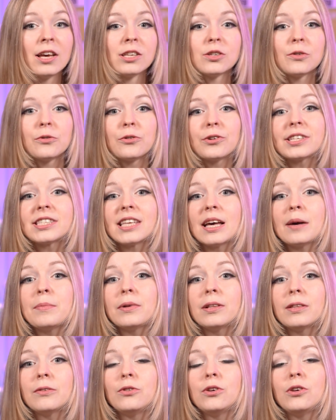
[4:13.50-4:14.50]
So for
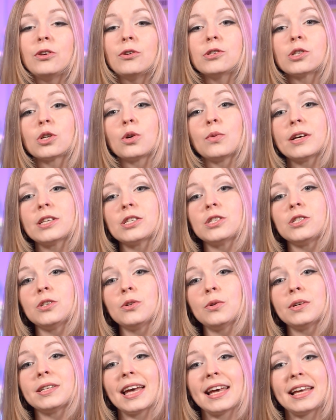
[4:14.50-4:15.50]
example, if you use Quest
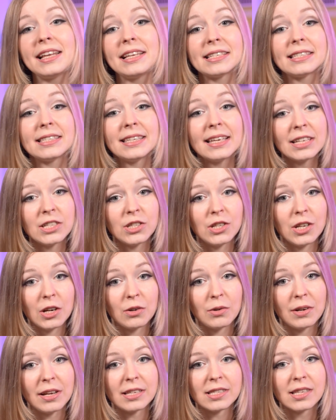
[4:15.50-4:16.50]
2 at 86
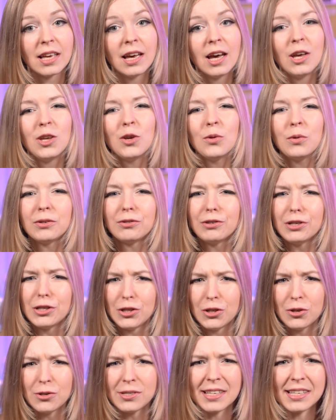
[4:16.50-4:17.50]
degrees, you will
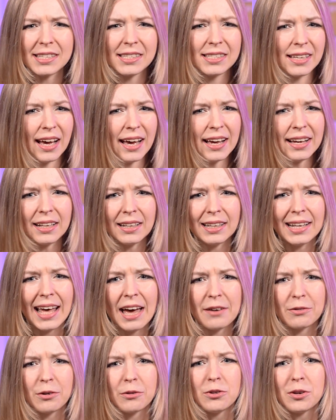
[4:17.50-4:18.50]
reduce the cycle
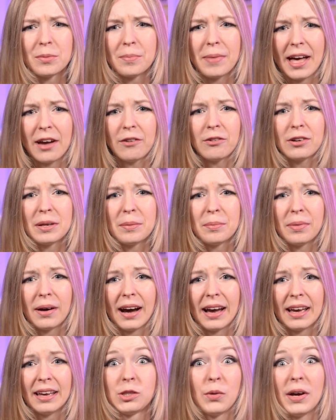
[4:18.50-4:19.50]
life of your battery
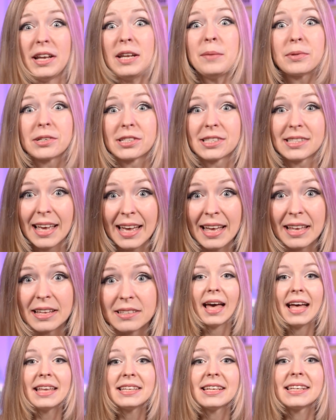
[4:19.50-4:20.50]
by
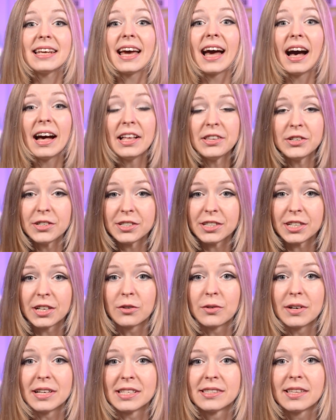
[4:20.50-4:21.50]
20%. And at 100
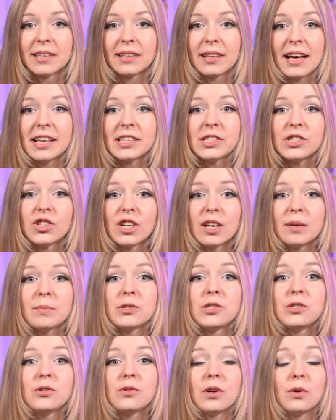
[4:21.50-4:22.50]
degrees, the loss
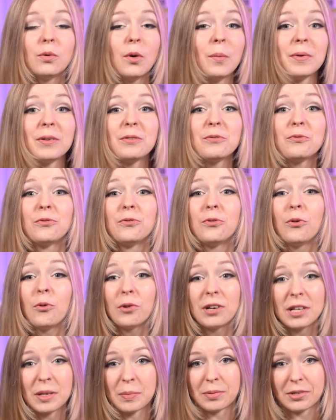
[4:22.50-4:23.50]
jumps to a whopping
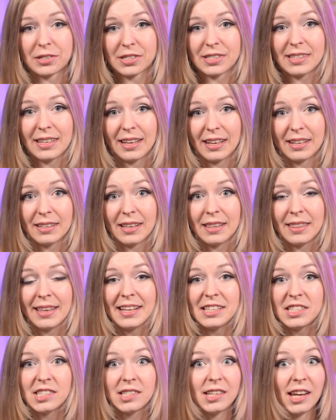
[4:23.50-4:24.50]
40%, and
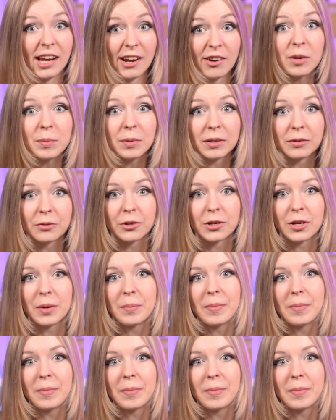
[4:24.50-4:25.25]
that's terrible for your